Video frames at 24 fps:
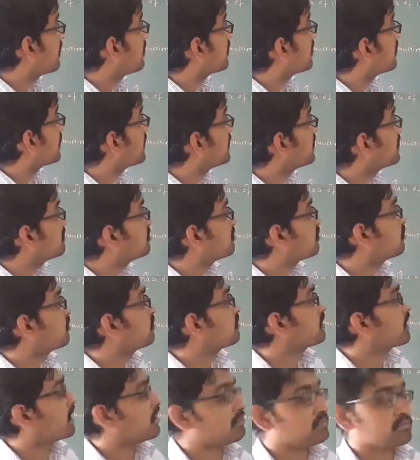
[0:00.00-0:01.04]
write a
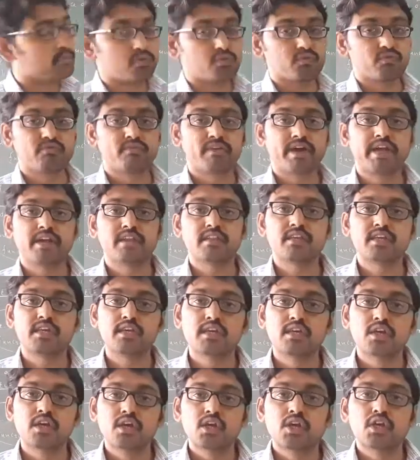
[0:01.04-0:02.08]
program to find the
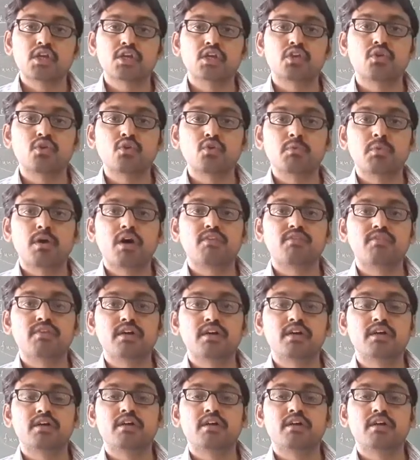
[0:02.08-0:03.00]
cube of a